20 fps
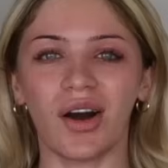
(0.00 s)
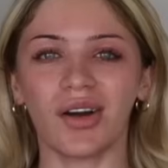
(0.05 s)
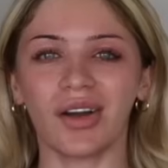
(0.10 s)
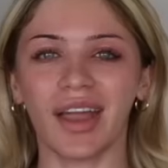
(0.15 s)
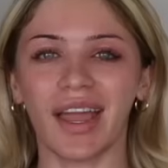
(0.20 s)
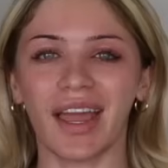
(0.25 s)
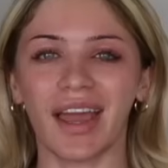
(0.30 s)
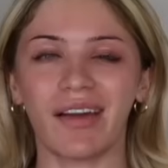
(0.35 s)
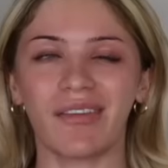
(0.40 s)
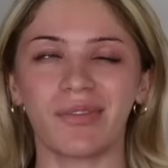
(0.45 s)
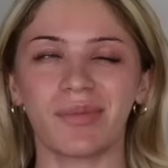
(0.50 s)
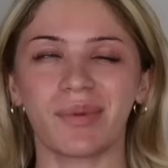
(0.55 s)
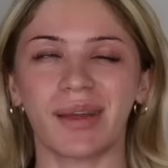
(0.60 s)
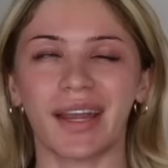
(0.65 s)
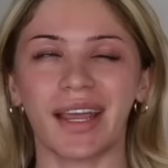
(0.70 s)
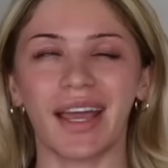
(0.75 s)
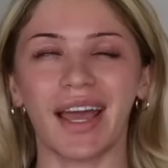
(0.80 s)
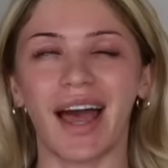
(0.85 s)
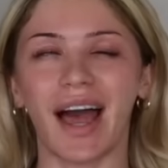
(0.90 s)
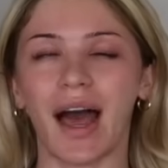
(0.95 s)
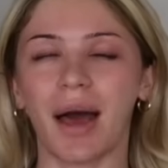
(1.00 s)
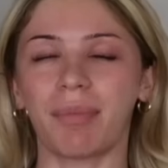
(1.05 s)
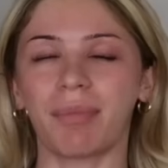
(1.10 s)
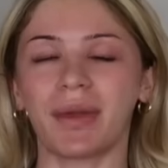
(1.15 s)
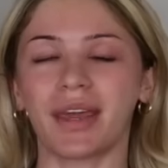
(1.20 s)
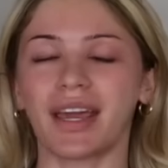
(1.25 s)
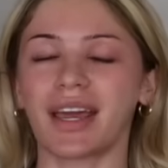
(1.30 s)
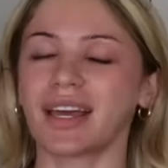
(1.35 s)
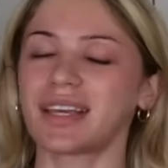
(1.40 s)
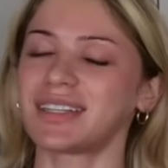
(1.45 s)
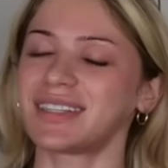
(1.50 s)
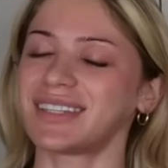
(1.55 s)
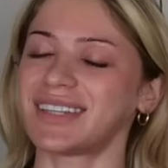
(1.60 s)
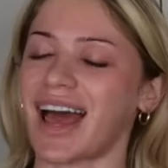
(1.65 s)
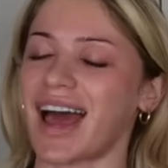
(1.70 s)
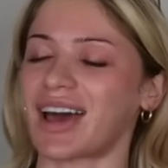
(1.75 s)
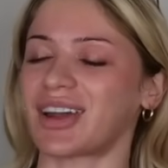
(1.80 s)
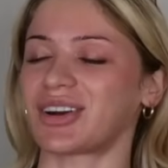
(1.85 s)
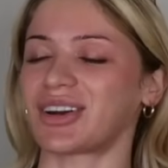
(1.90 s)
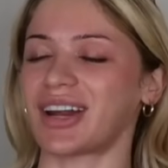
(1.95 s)
Okay everybody, happy
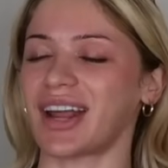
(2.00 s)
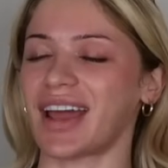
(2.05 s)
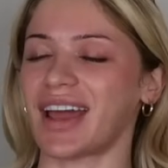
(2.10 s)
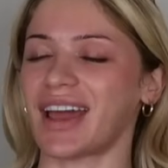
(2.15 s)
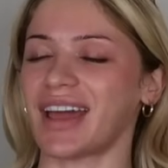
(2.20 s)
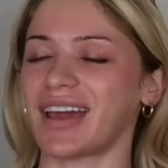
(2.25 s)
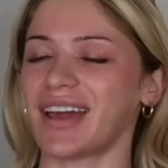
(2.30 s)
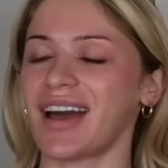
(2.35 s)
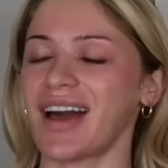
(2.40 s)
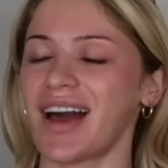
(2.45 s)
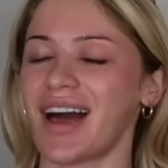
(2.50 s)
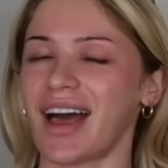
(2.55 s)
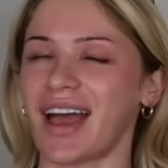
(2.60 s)
Saturday.